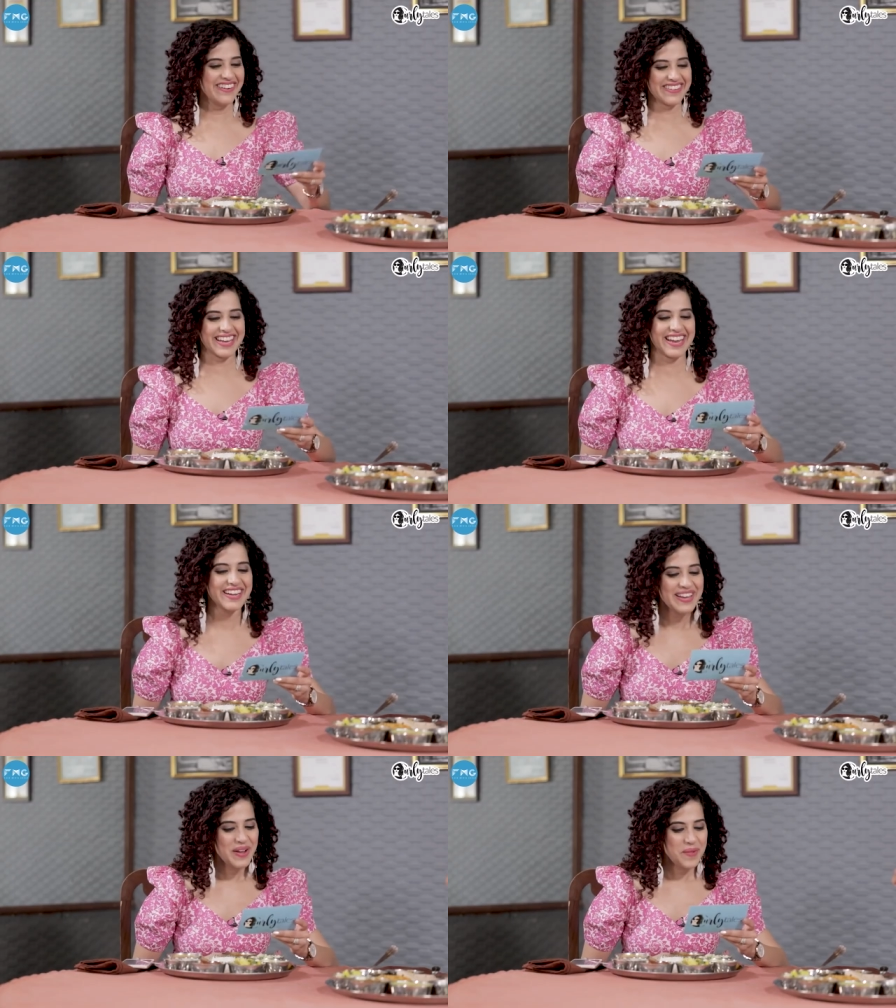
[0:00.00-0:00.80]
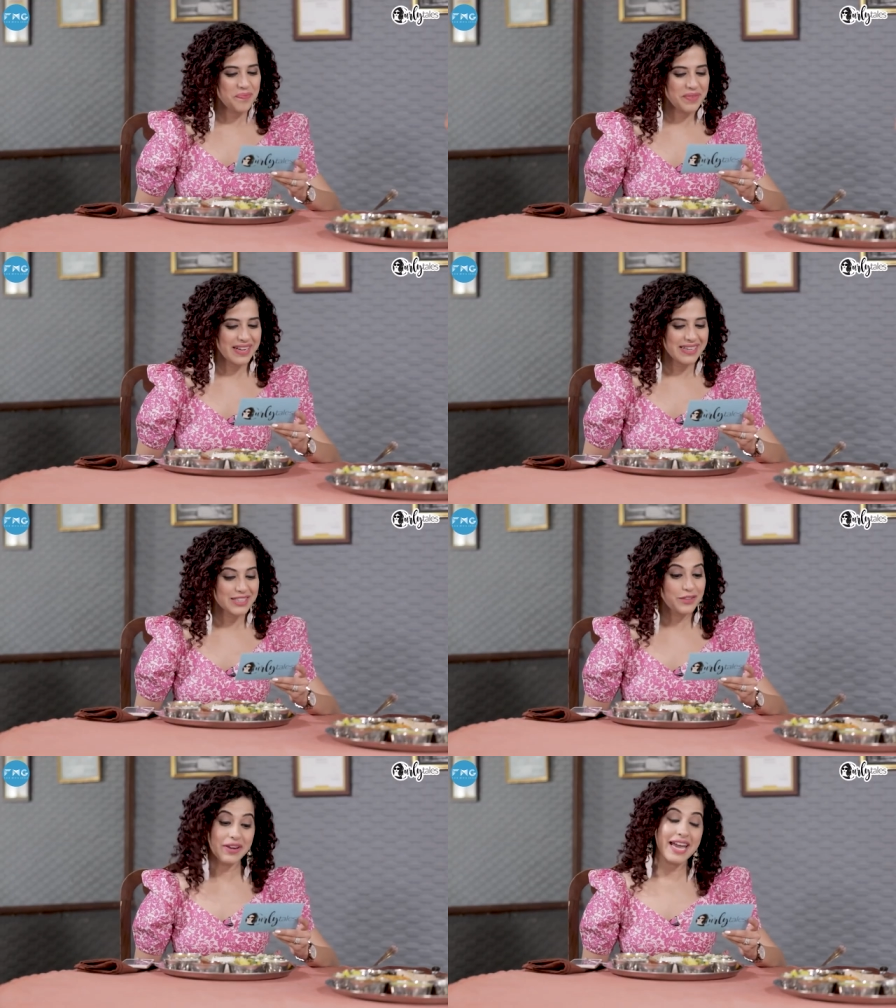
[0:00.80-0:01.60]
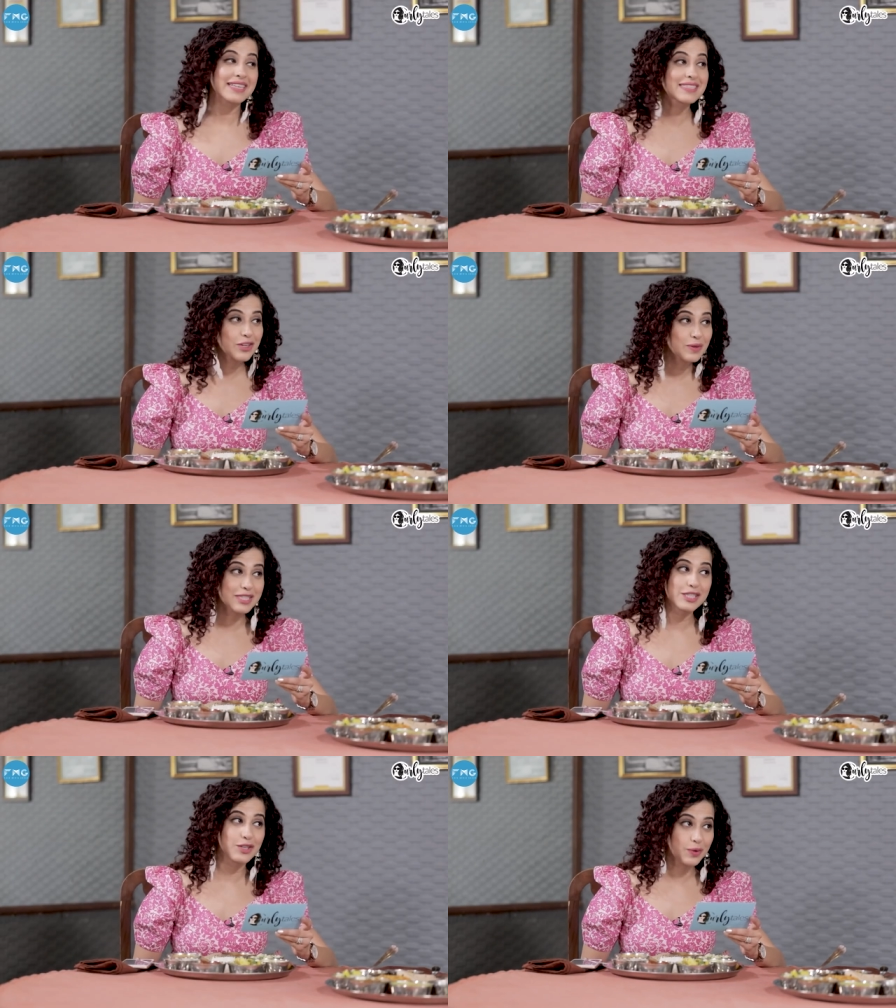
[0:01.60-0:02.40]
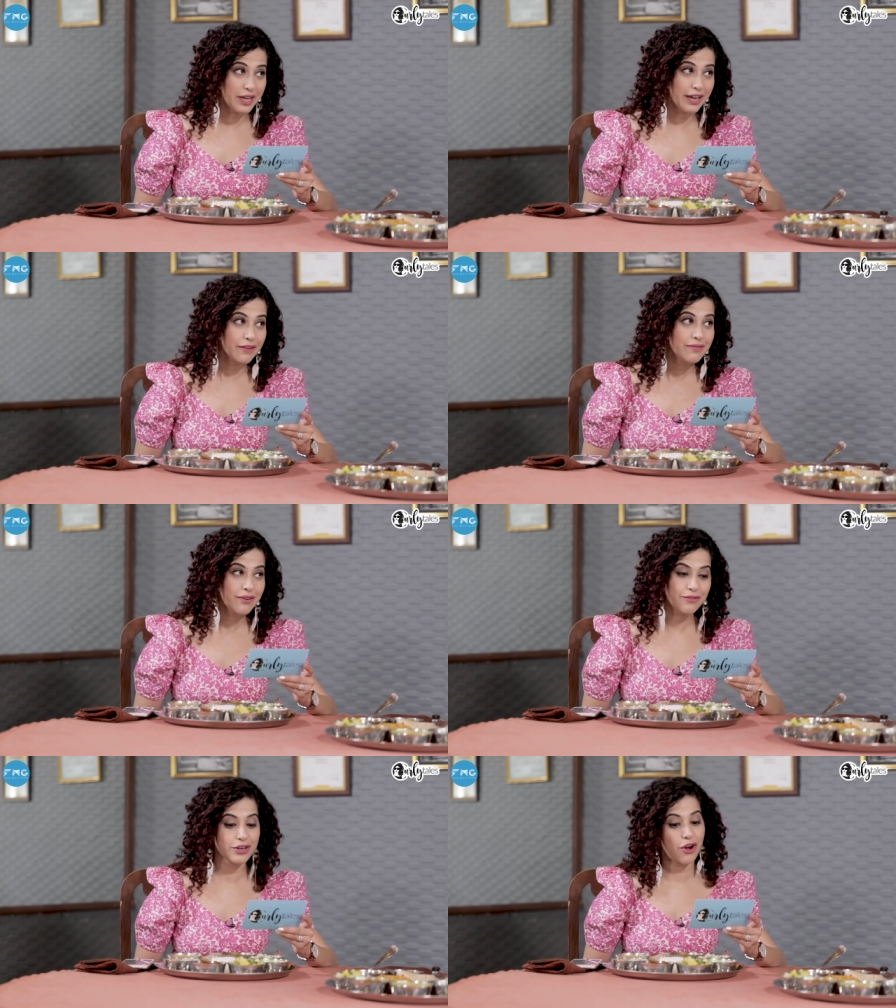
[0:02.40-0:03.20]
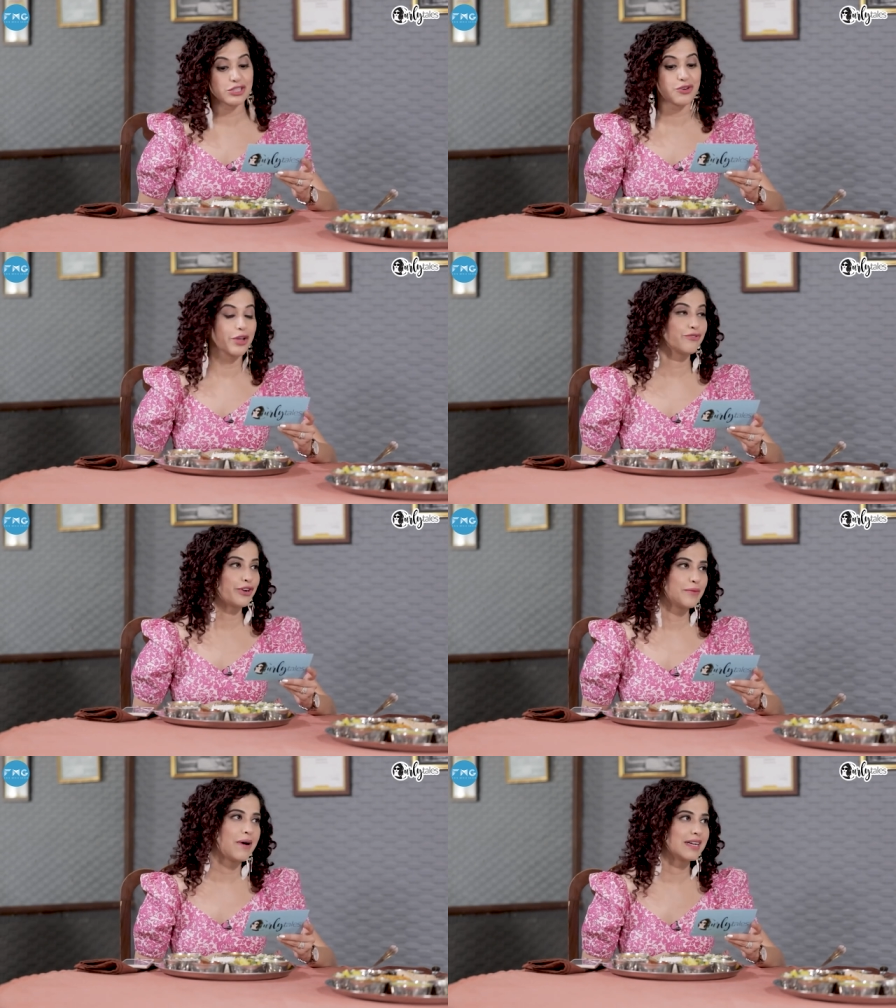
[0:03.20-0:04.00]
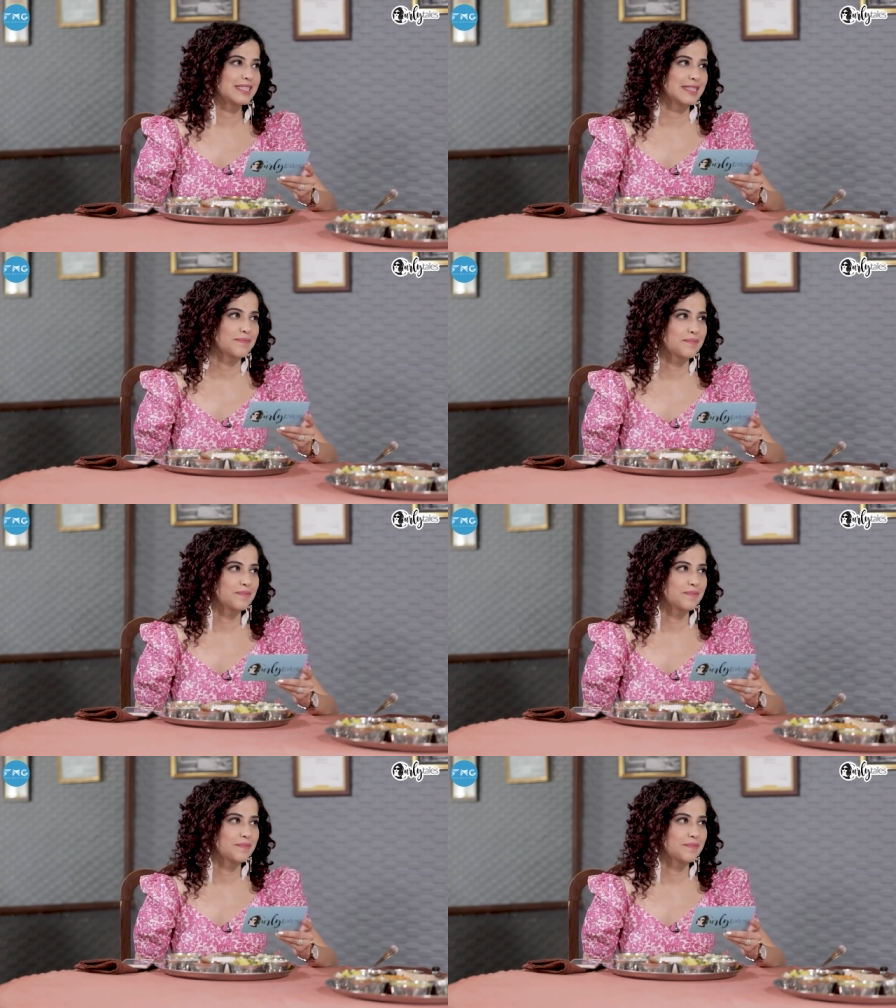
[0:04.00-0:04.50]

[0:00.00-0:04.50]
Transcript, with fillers: Okay. Three excuses you give for not going for a party.